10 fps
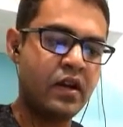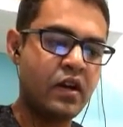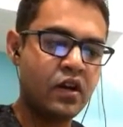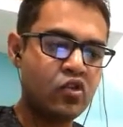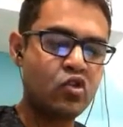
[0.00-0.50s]

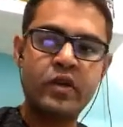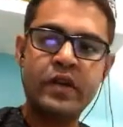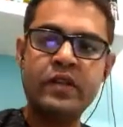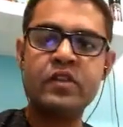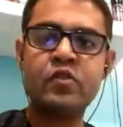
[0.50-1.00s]
So
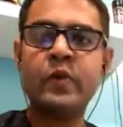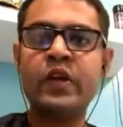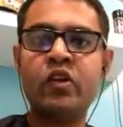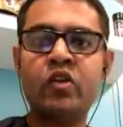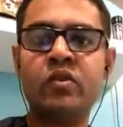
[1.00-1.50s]
in this
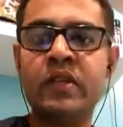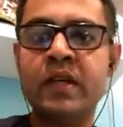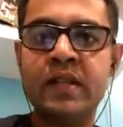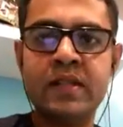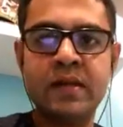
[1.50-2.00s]
video, the
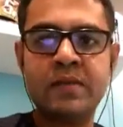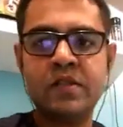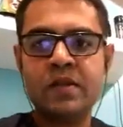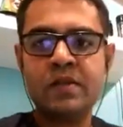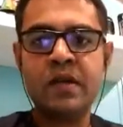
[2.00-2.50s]
concepts
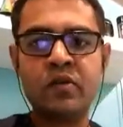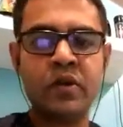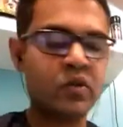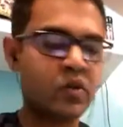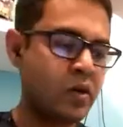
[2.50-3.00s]
that we are going
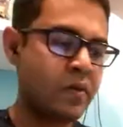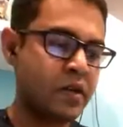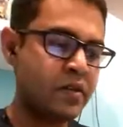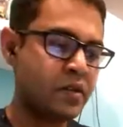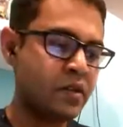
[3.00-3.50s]
to cover
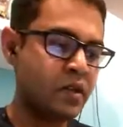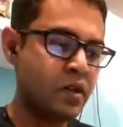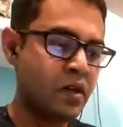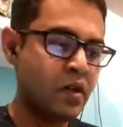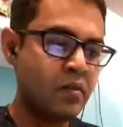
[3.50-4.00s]
is
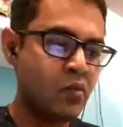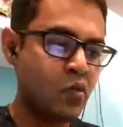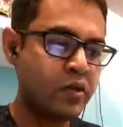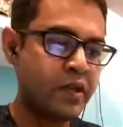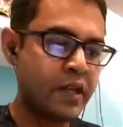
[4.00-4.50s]
more
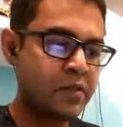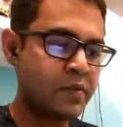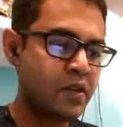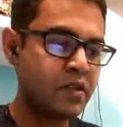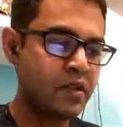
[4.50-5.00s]
than
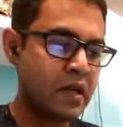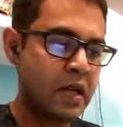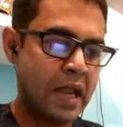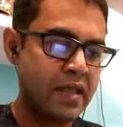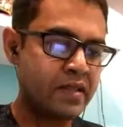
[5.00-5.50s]
X%,
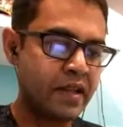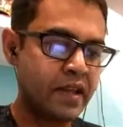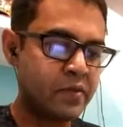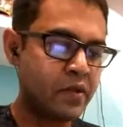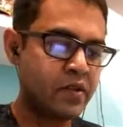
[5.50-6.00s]
less than
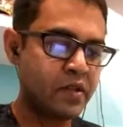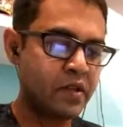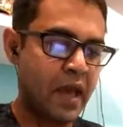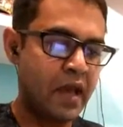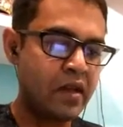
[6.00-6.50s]
X%,
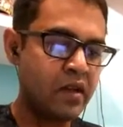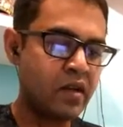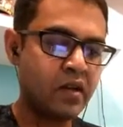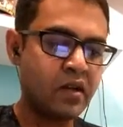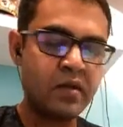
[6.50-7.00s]
and
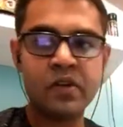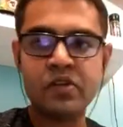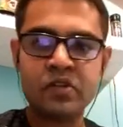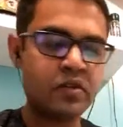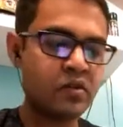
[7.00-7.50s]

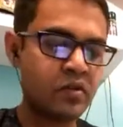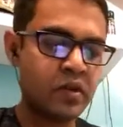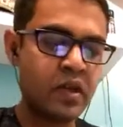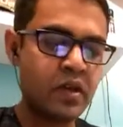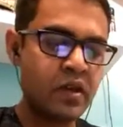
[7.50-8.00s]
conversion.
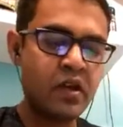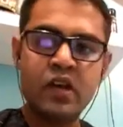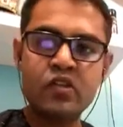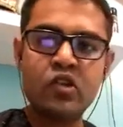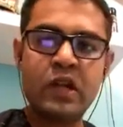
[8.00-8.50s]
Okay.
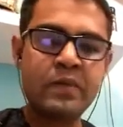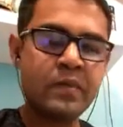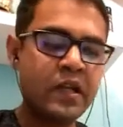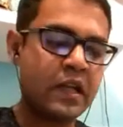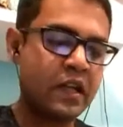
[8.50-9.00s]
So let me
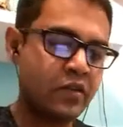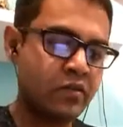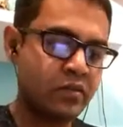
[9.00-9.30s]
tell you